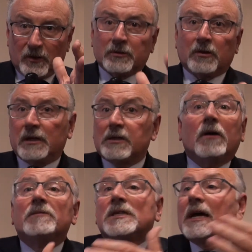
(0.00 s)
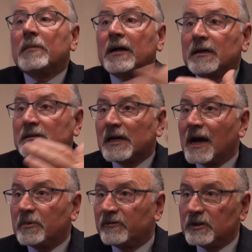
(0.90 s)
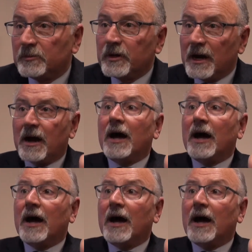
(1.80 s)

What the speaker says: otolith of some other type of debris are